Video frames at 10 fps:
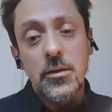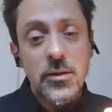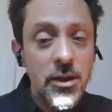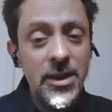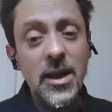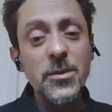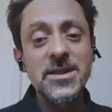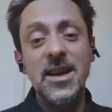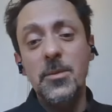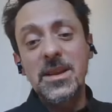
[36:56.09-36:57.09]
The thing I will
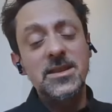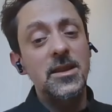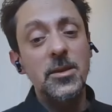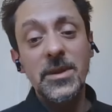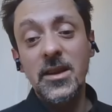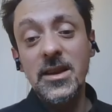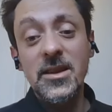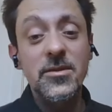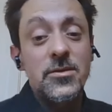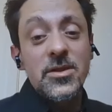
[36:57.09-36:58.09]
say, I mentioned a little bit earlier,
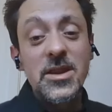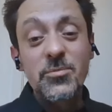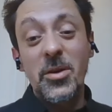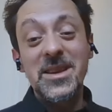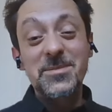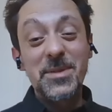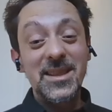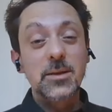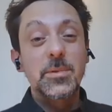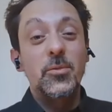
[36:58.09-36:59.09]
you do need probably to be a
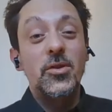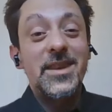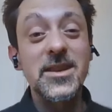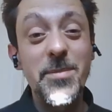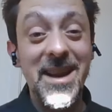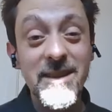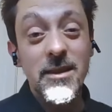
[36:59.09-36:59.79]
little bit more of an independent